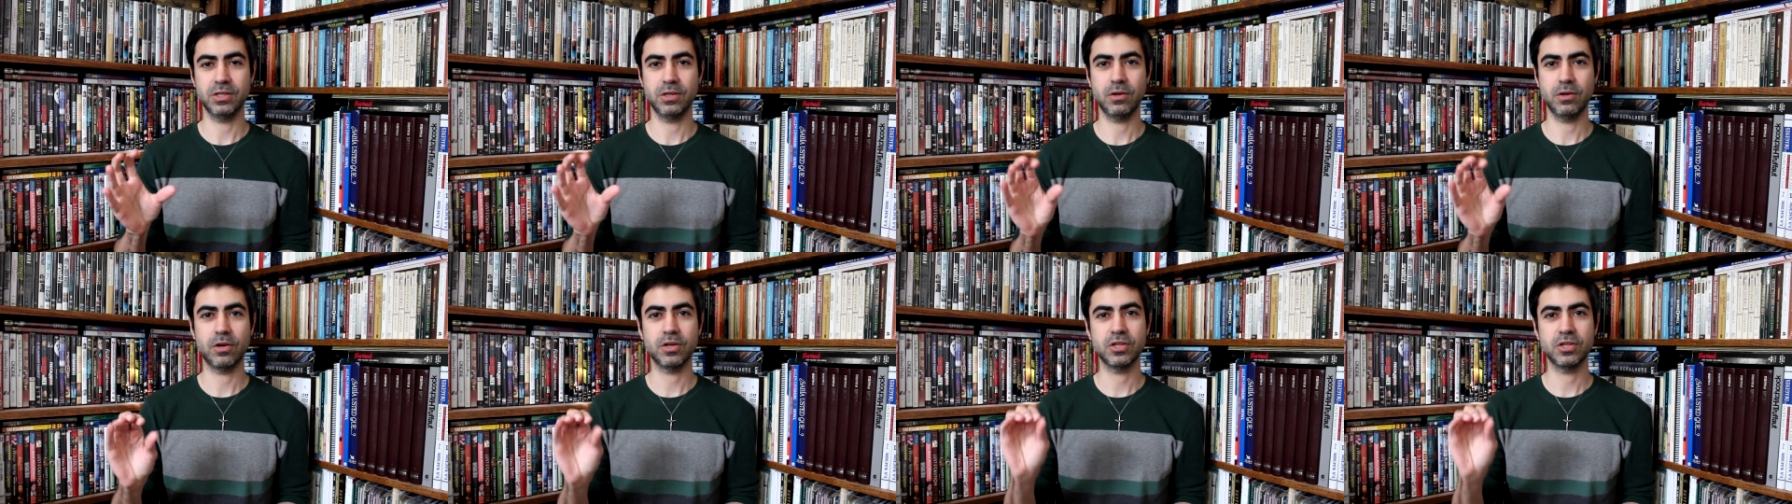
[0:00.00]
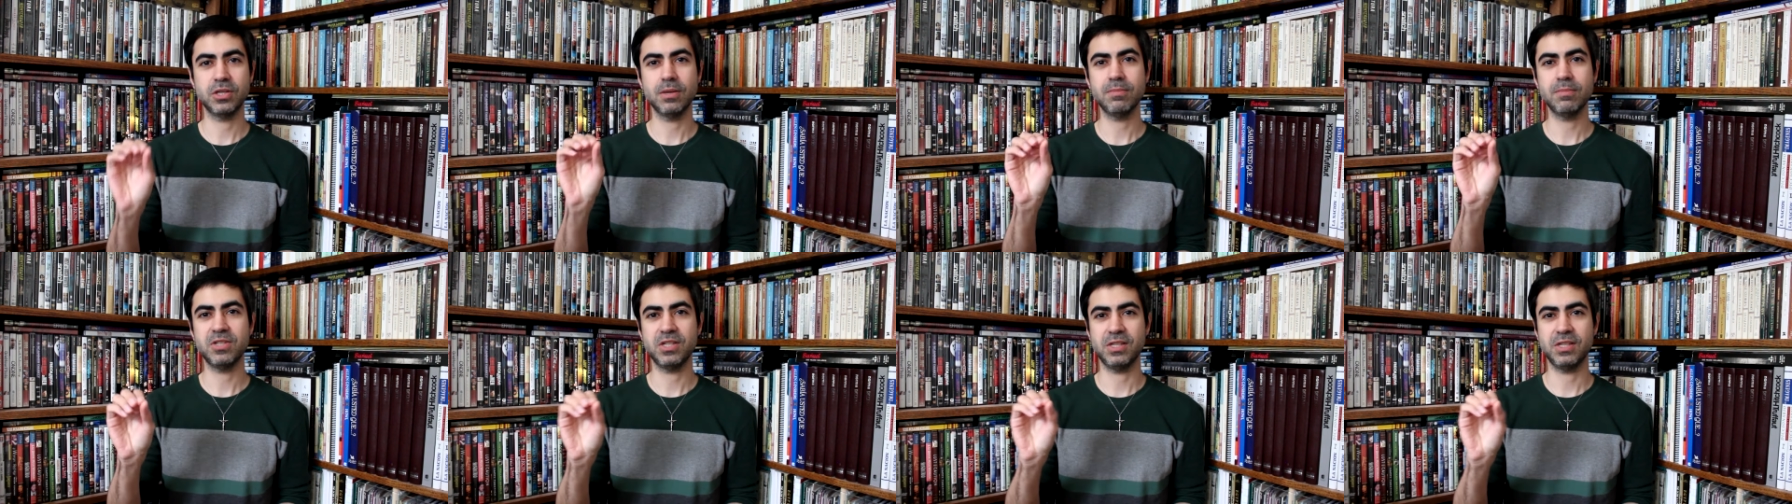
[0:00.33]
There are
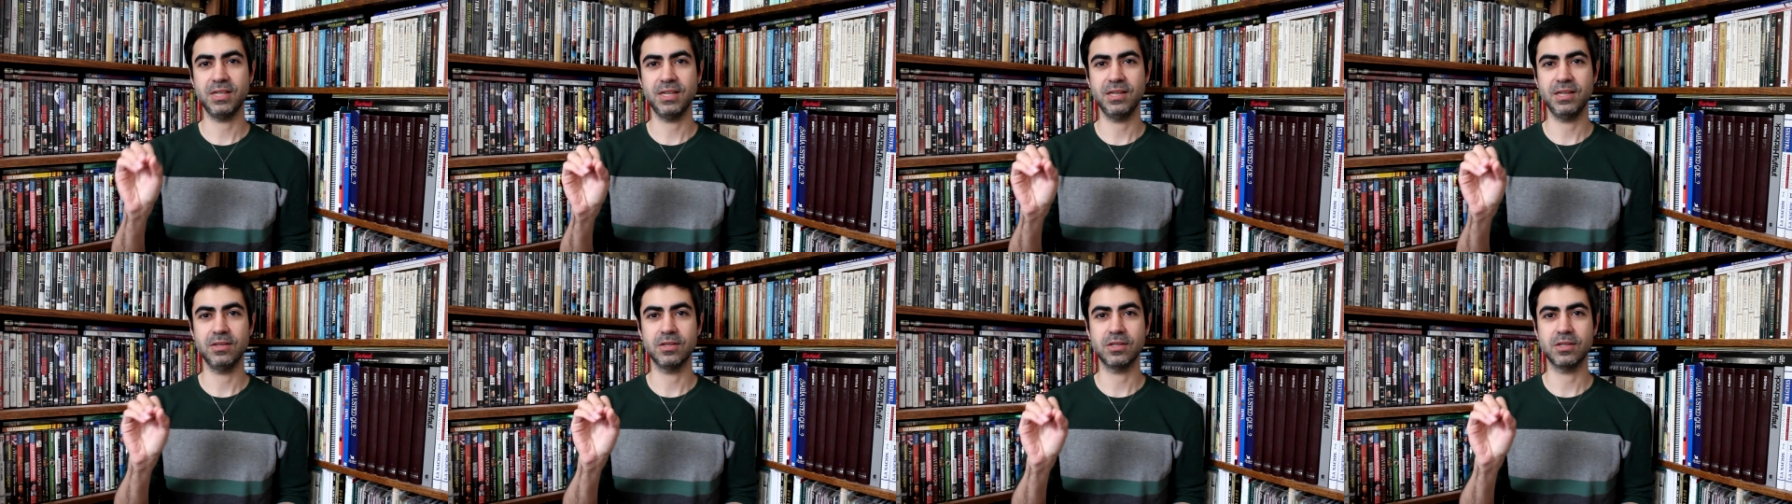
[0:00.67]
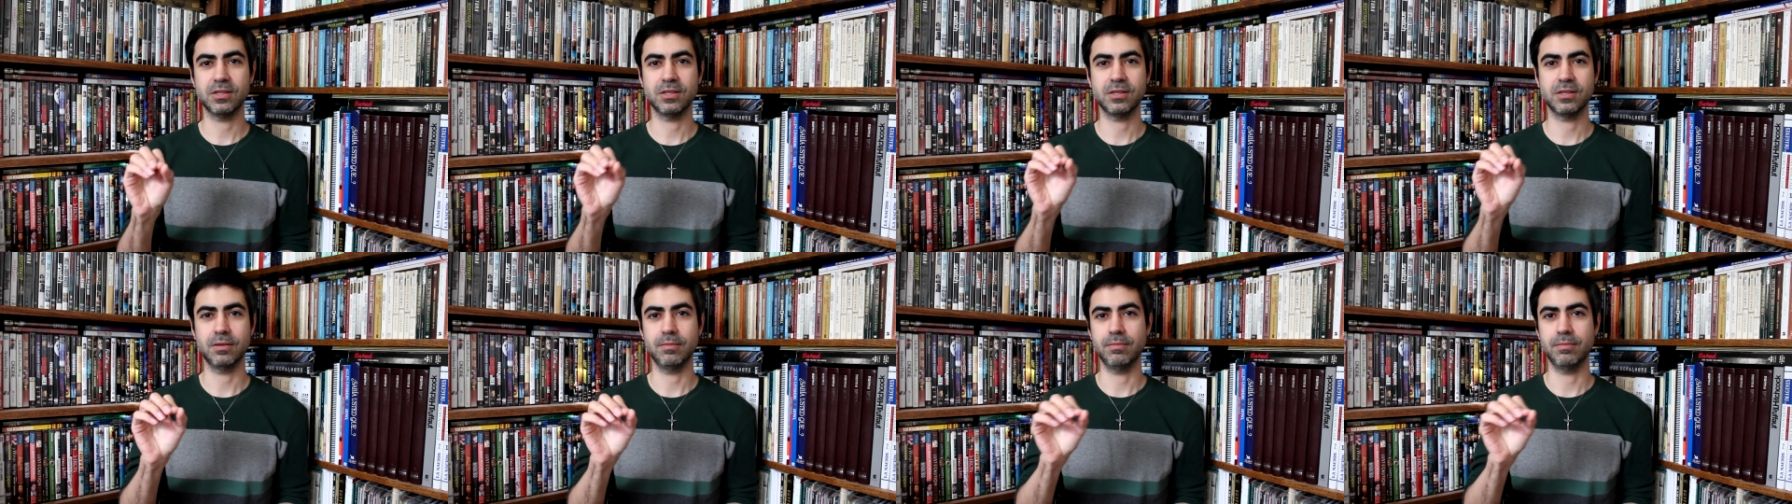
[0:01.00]
some scenes,
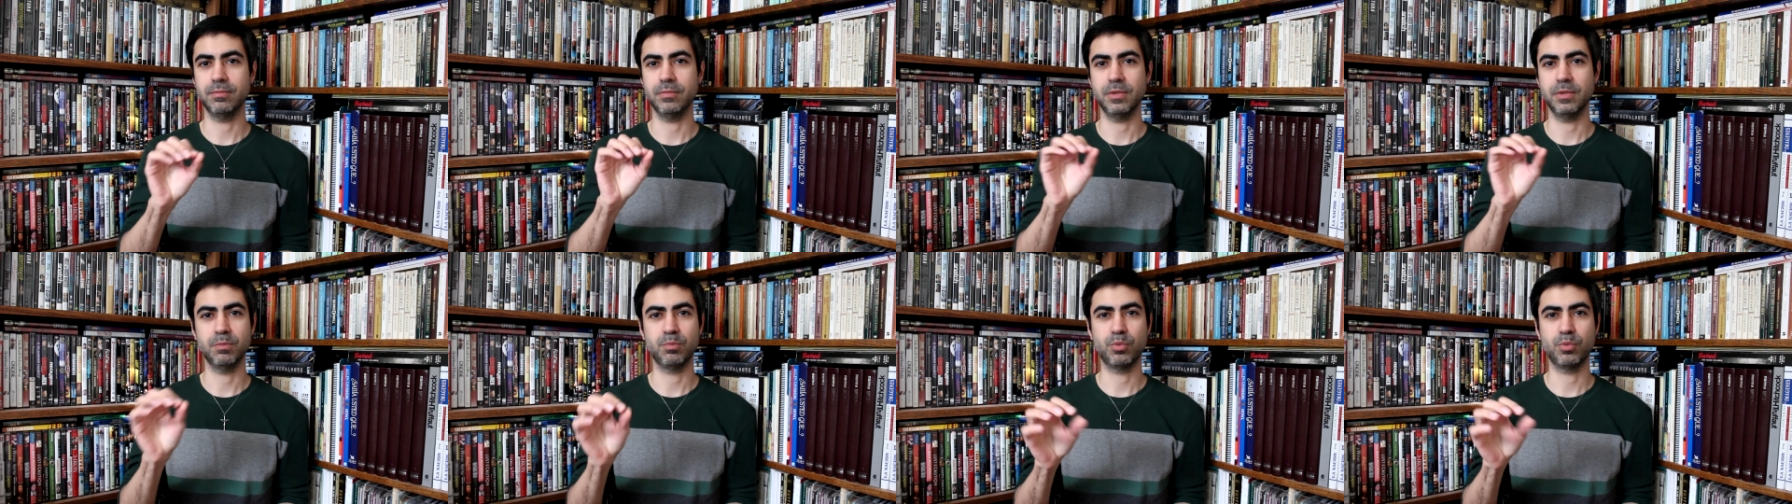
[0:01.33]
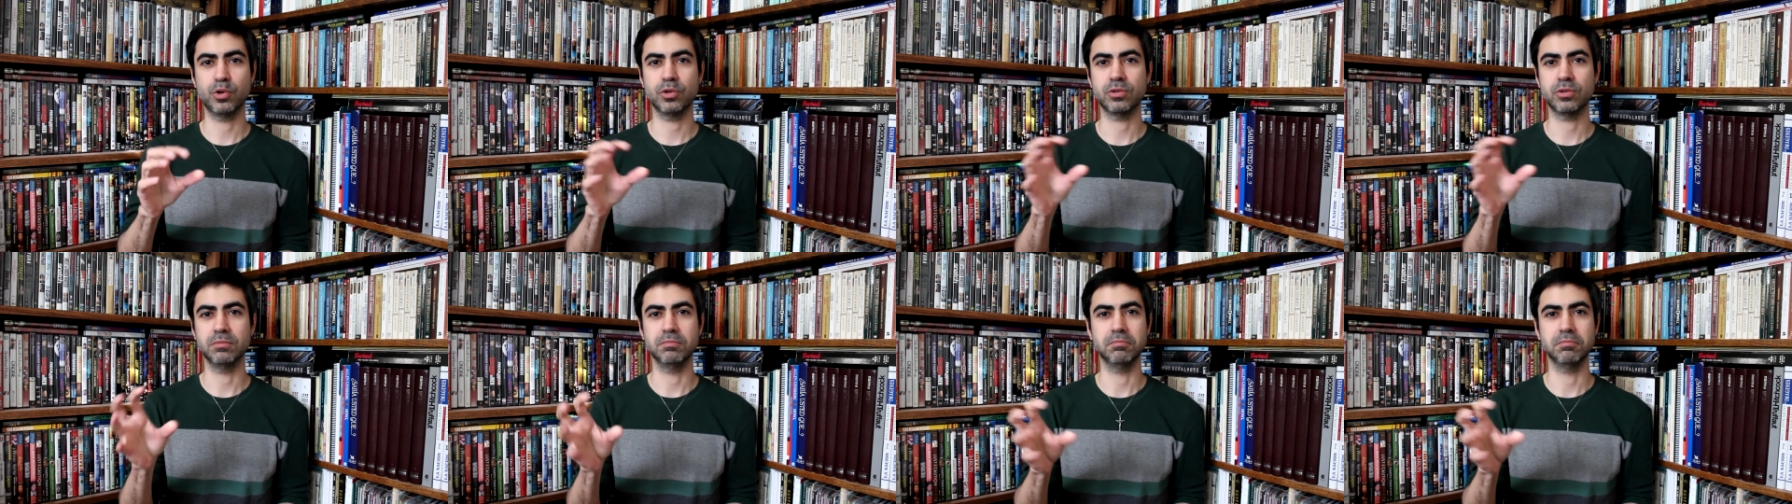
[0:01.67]
some
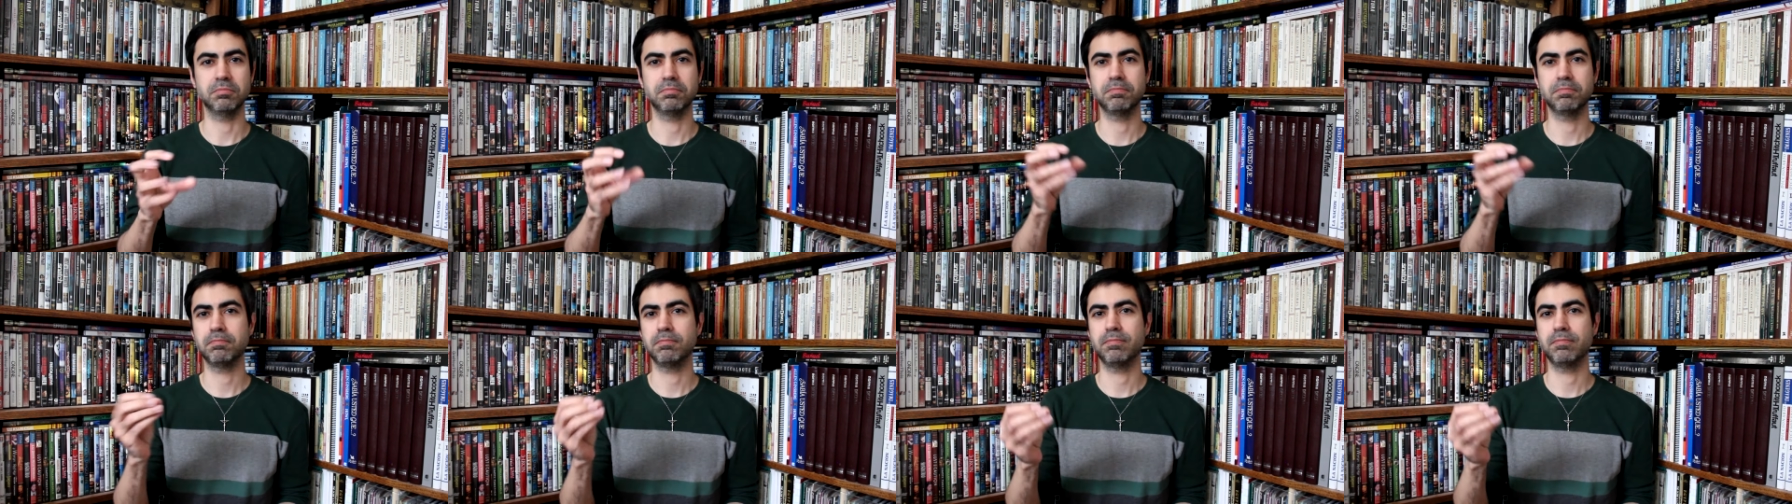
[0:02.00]
important